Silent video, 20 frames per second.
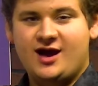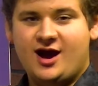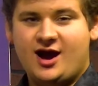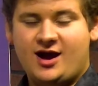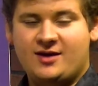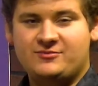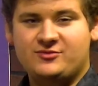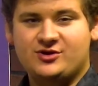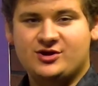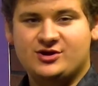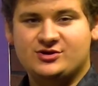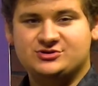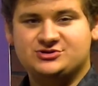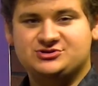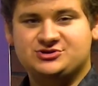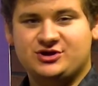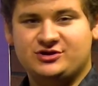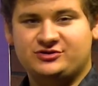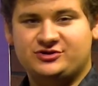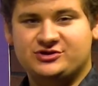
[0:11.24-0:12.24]
I'm your host,
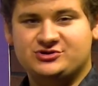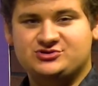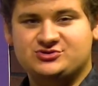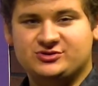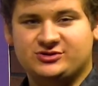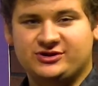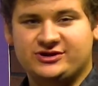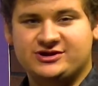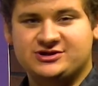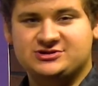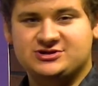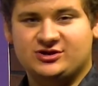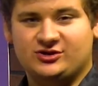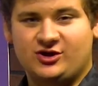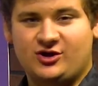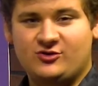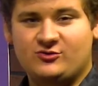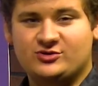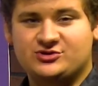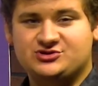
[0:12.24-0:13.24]
Dante Julius,
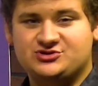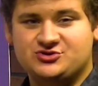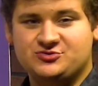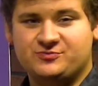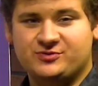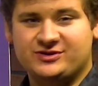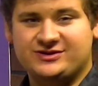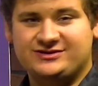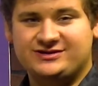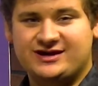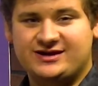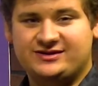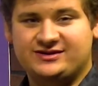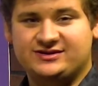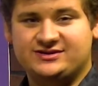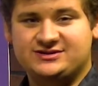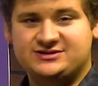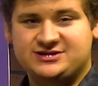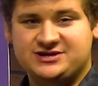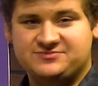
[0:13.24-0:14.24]
along with
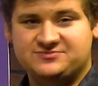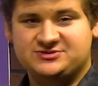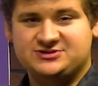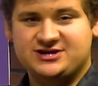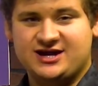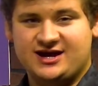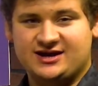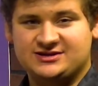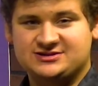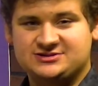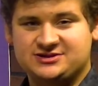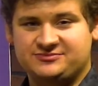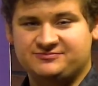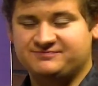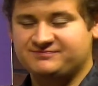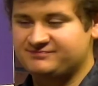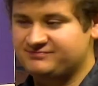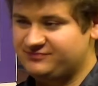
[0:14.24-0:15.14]
Superintendent Tim Saxton.